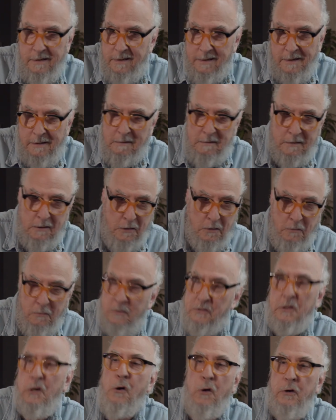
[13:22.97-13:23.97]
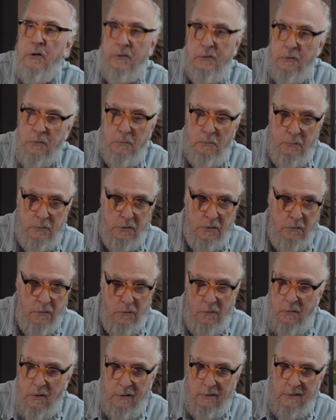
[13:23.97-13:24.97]
It wasn't going to
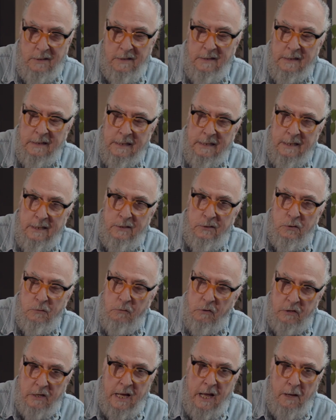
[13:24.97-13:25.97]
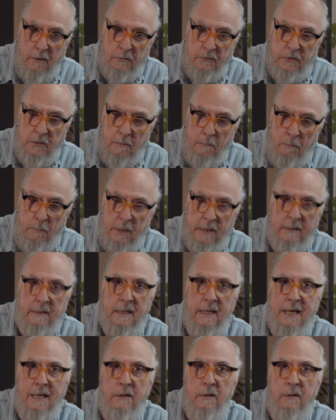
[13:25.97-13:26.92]
work out, but